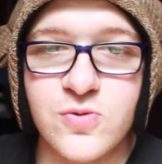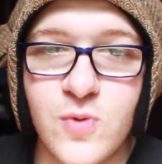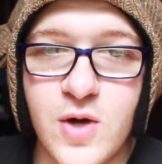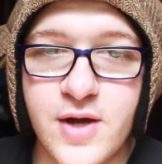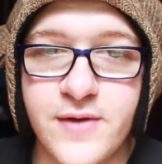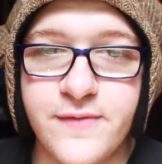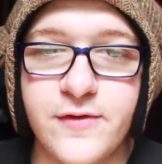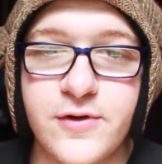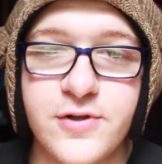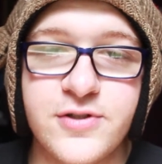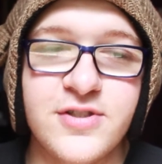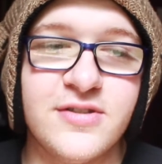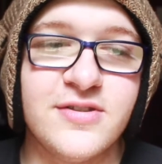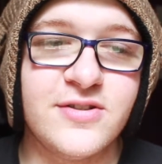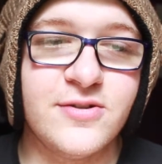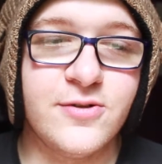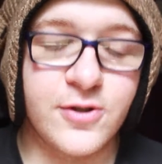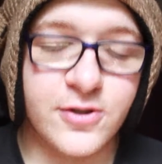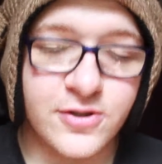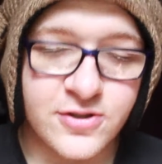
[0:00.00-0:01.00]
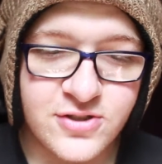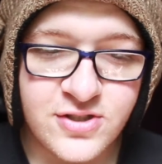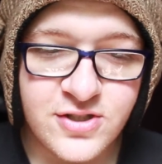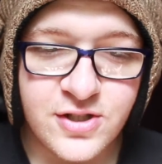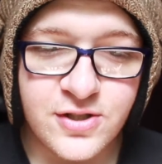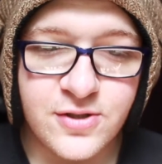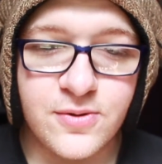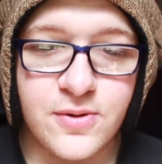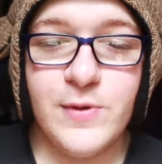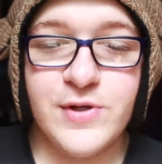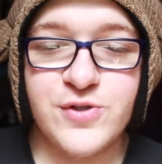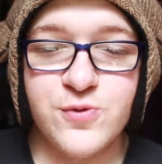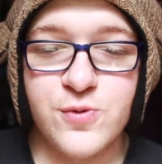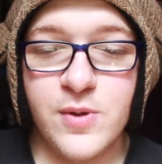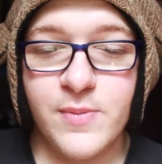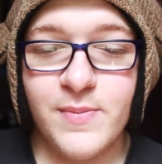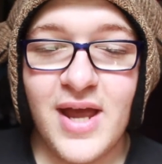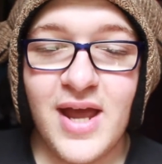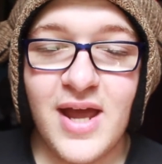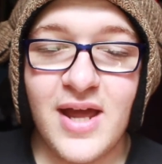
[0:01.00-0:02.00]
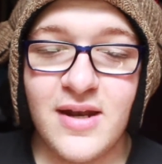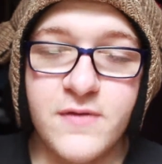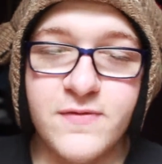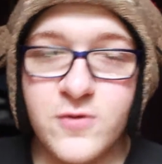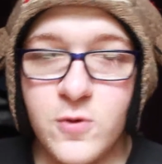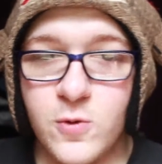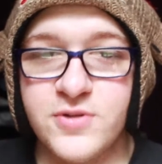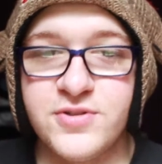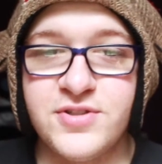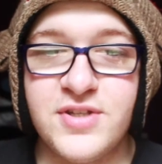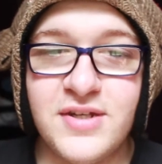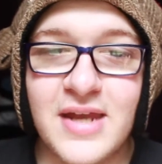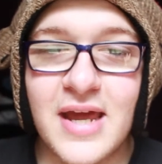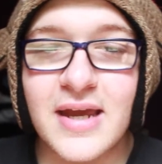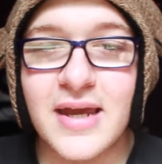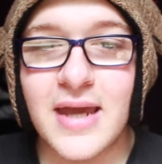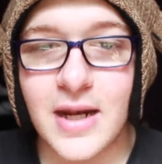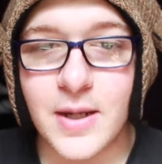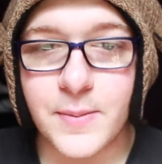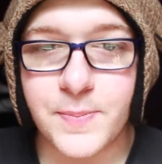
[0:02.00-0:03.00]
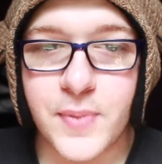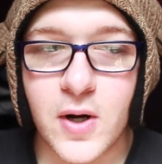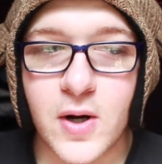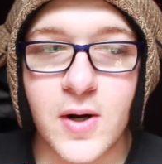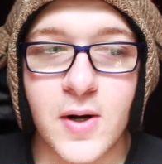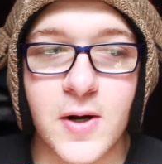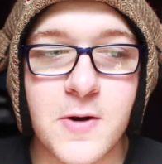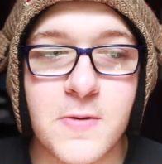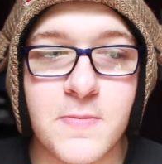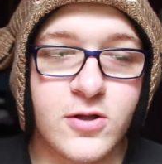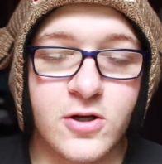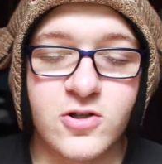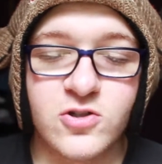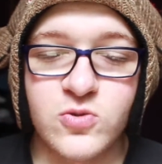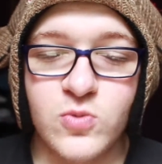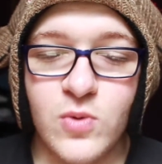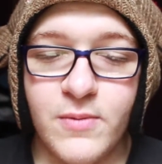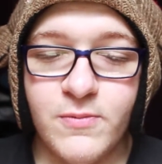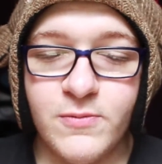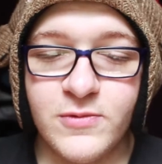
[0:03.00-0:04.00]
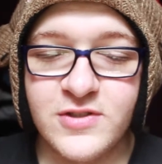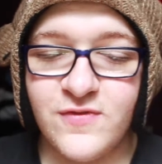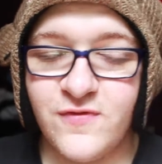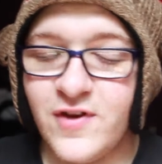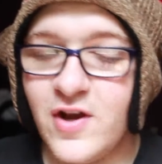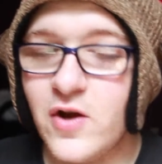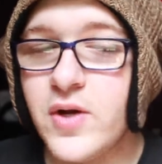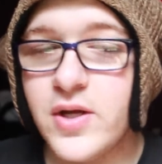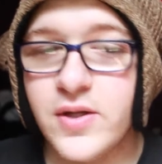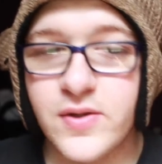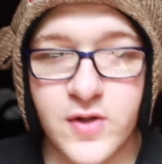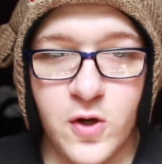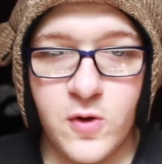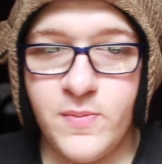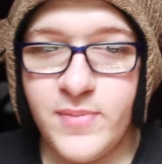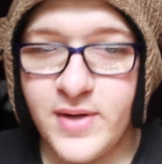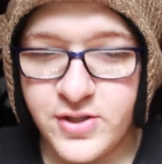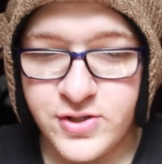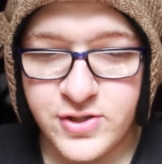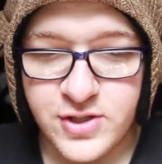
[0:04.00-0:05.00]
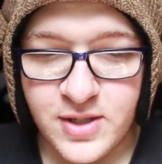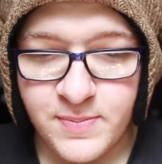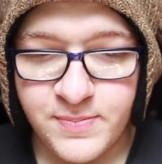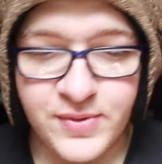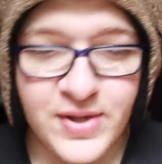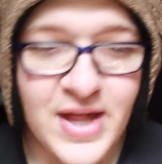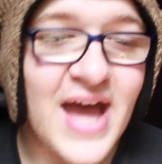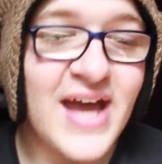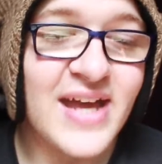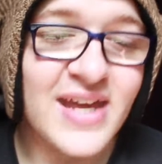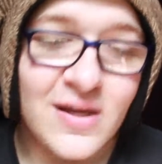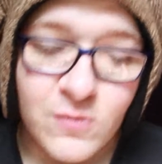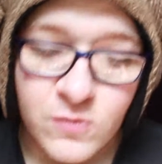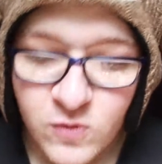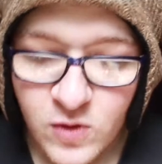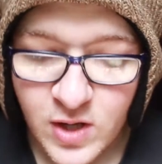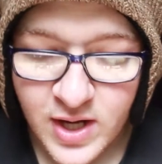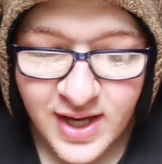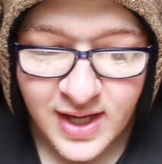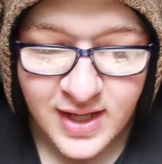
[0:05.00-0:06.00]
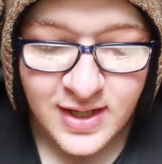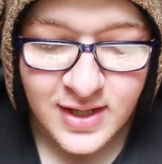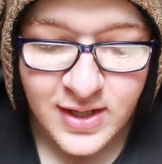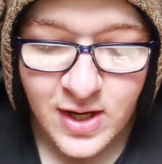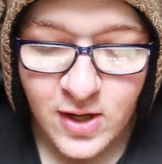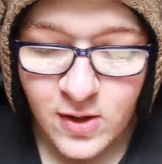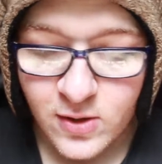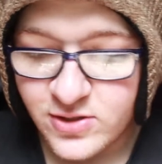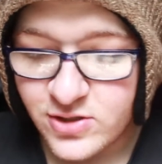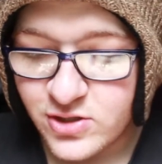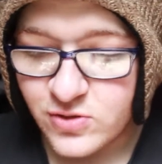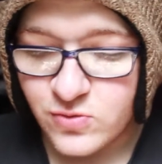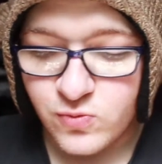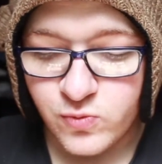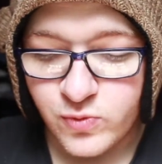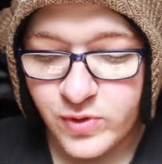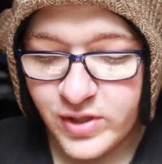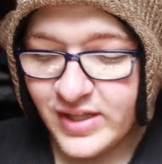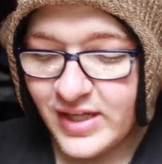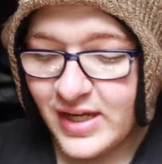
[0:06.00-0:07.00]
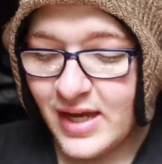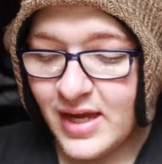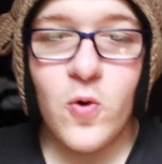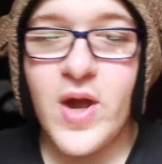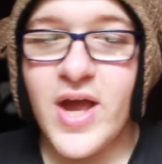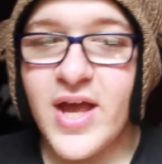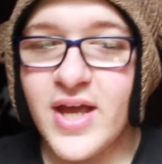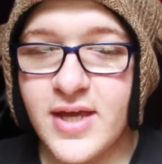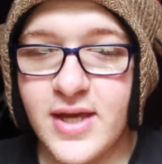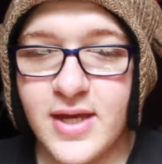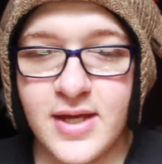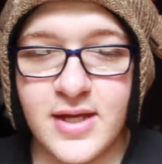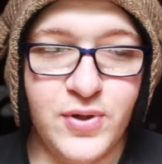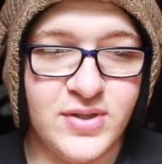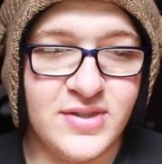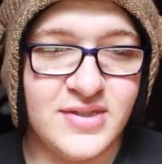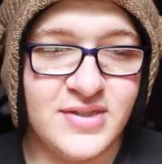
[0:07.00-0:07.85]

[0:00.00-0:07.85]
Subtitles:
1 versus Clerks 2, which were made, of course, a decade apart. Clerks 1 was very low budget, black and white, you know, just really quick, put